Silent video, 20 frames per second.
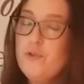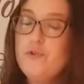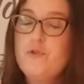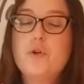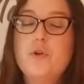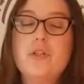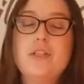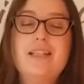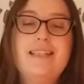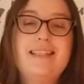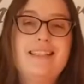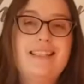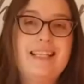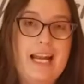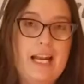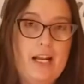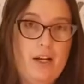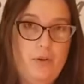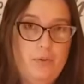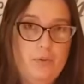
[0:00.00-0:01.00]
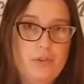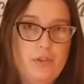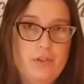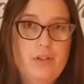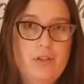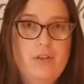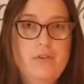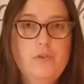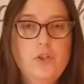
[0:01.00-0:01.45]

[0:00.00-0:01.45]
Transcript: for the sounds.